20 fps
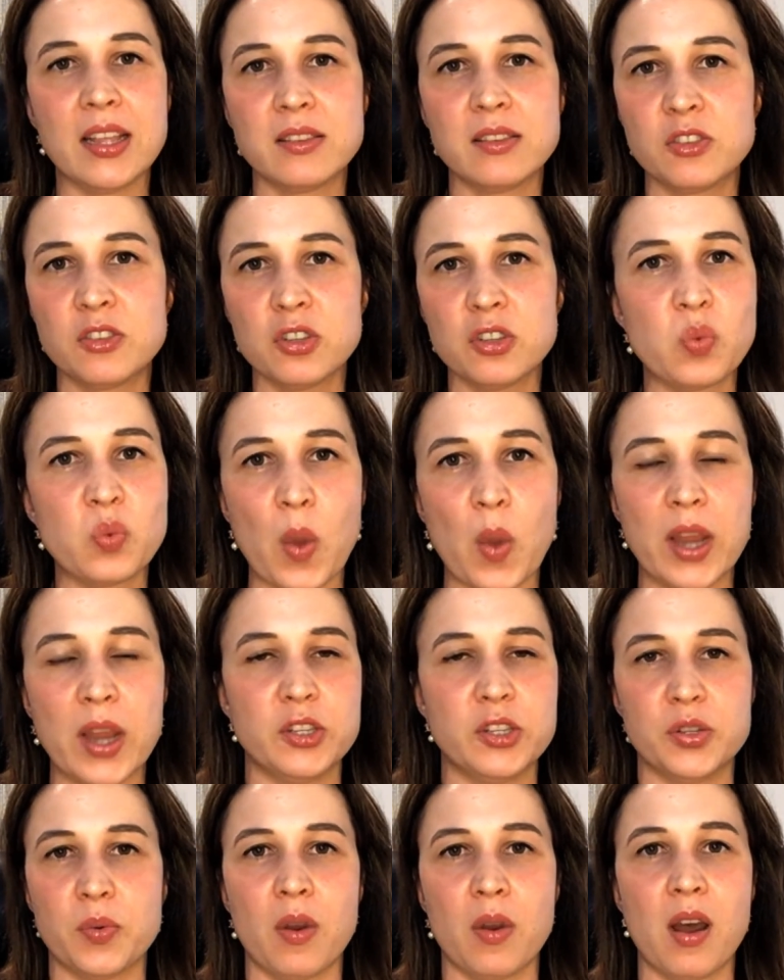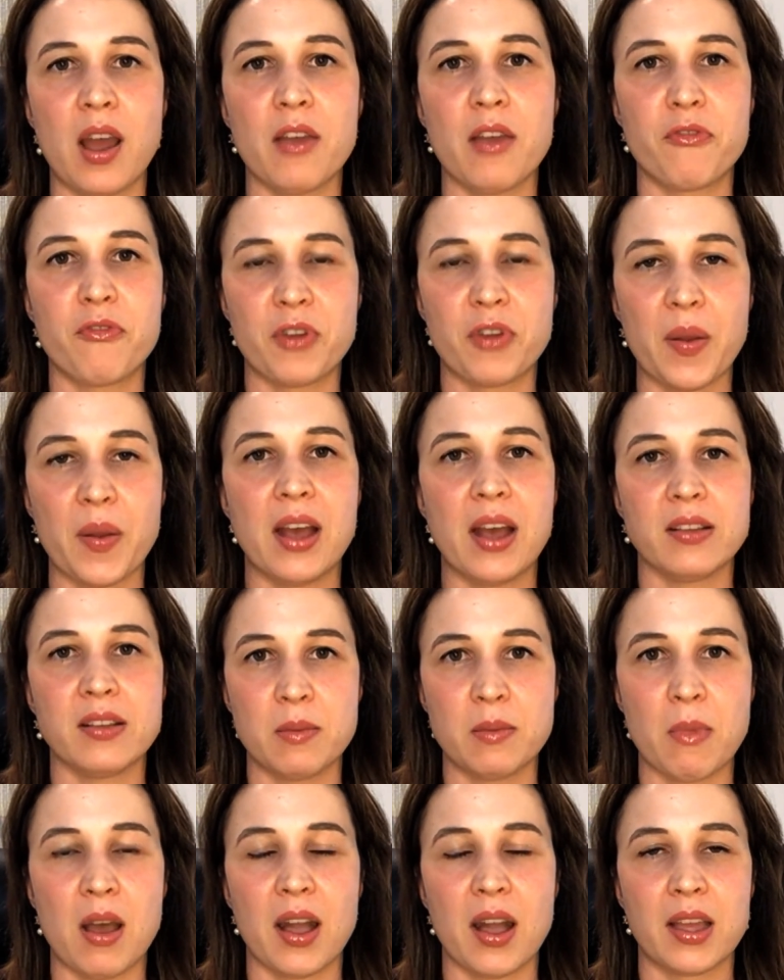It's just way too high for our
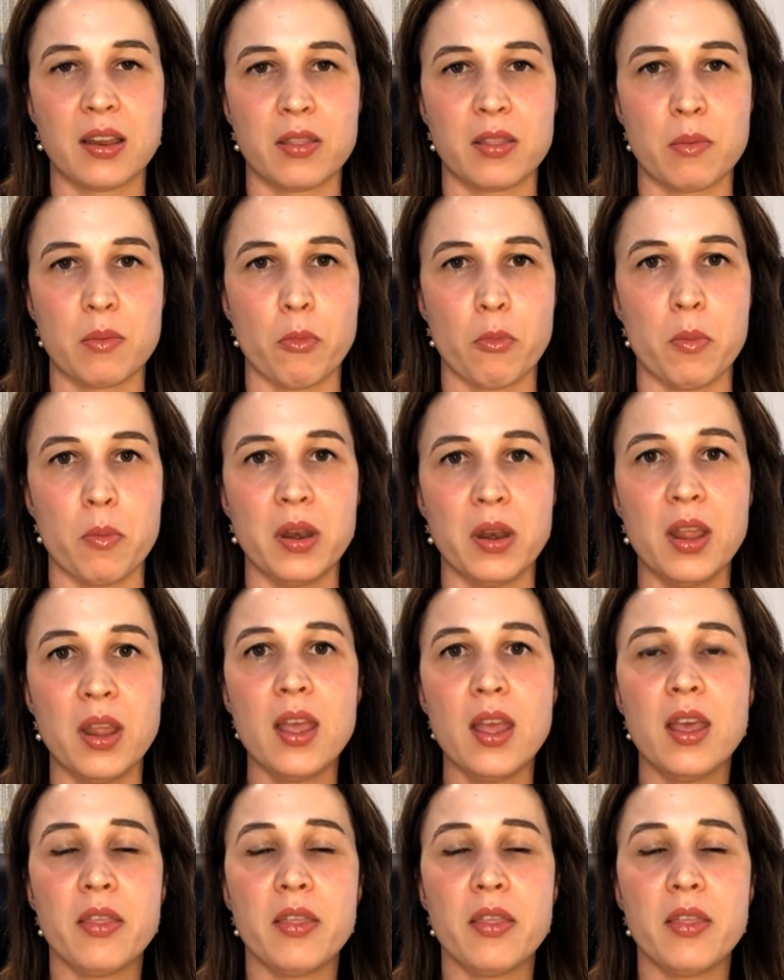housing market at the moment.